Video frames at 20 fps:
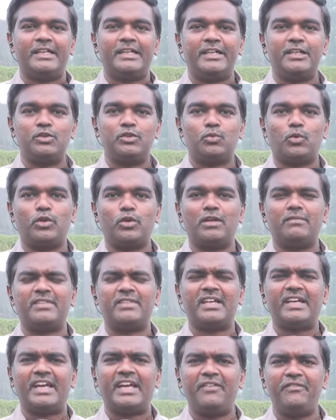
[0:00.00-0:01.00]
it is one of
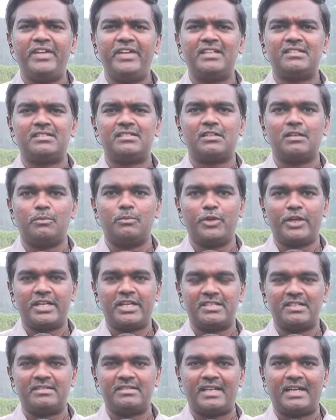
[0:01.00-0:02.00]
the heaviest
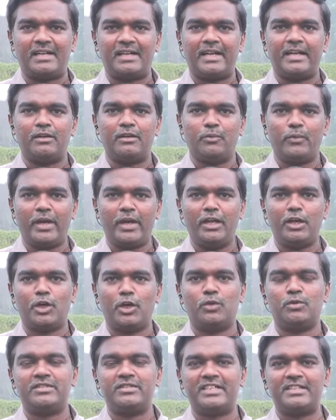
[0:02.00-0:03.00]
communication satellite weighing
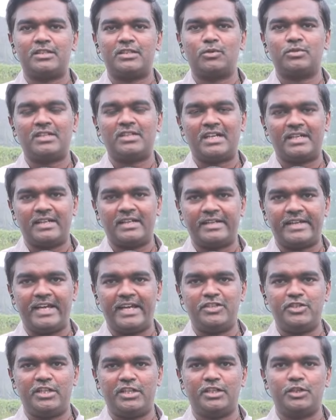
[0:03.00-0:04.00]
around six thousand one hundred
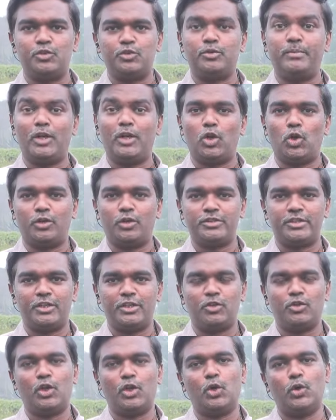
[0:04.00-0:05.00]
kilograms to be launched
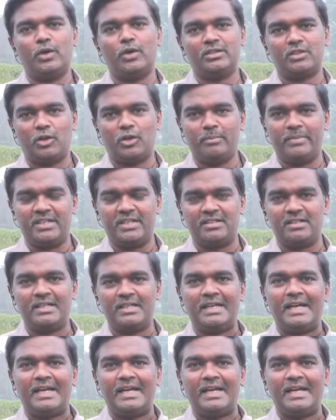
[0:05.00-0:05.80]
into the low Earth orbit.